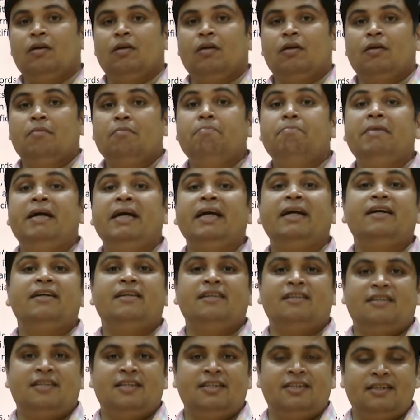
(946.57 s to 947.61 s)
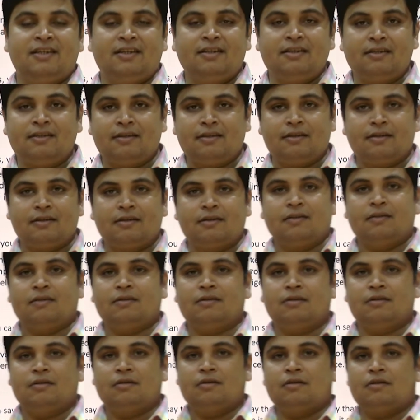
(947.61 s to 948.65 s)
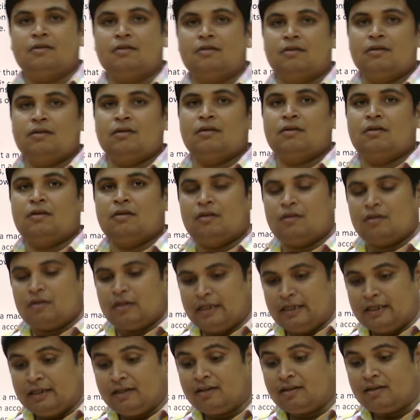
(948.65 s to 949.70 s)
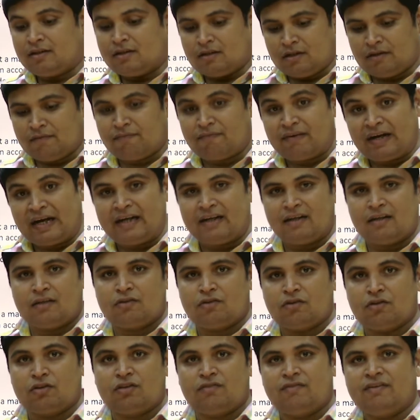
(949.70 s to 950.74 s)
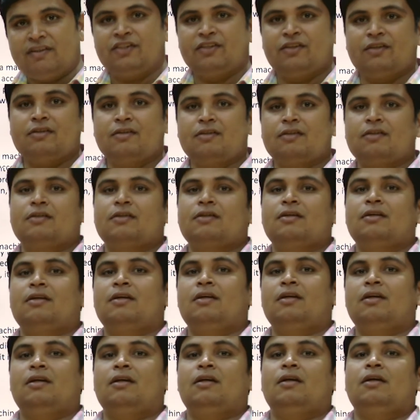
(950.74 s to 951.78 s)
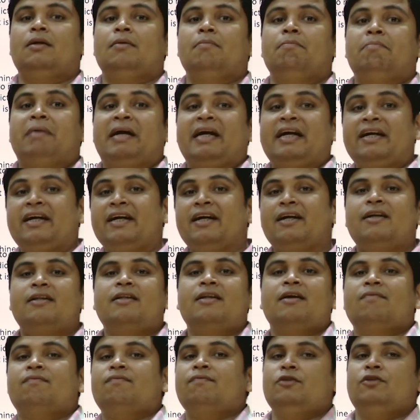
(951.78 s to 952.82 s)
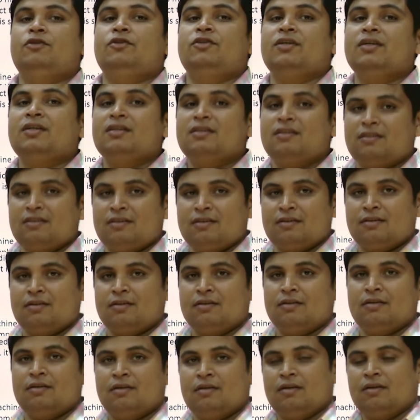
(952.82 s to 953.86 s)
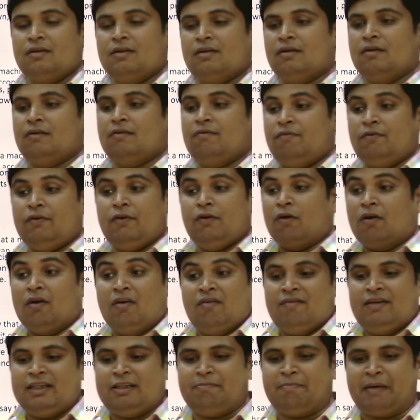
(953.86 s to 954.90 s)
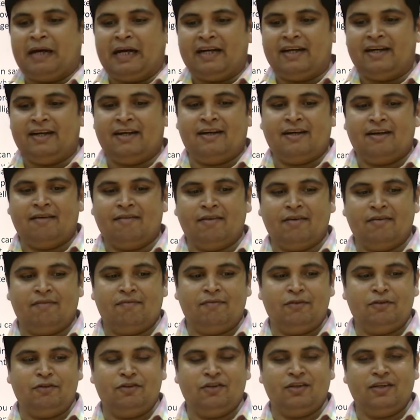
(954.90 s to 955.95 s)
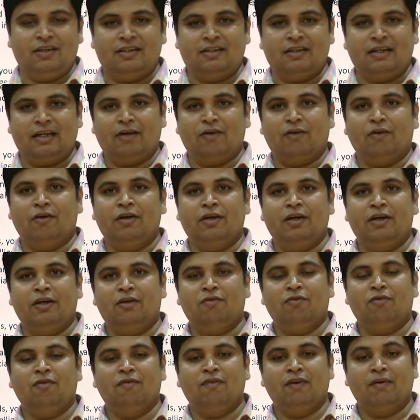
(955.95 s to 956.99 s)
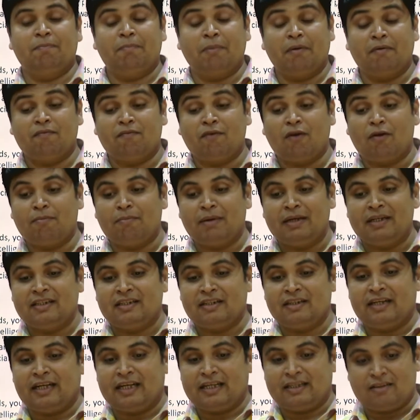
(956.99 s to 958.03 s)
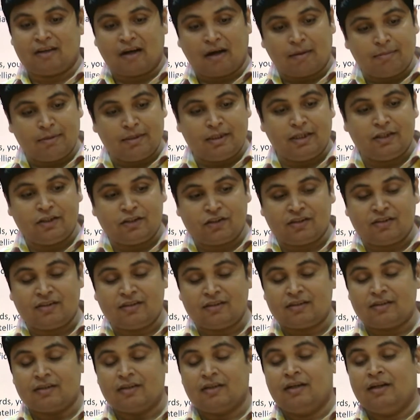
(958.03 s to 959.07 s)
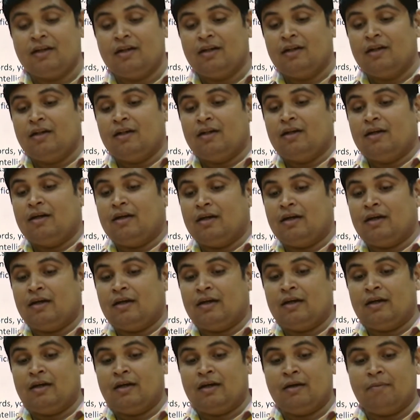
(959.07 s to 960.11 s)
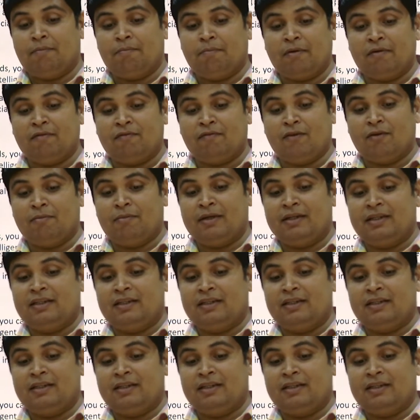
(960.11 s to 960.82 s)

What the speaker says: make decisions in different situations, predict the futures. We always predict our futures according to our performance in examinations, performance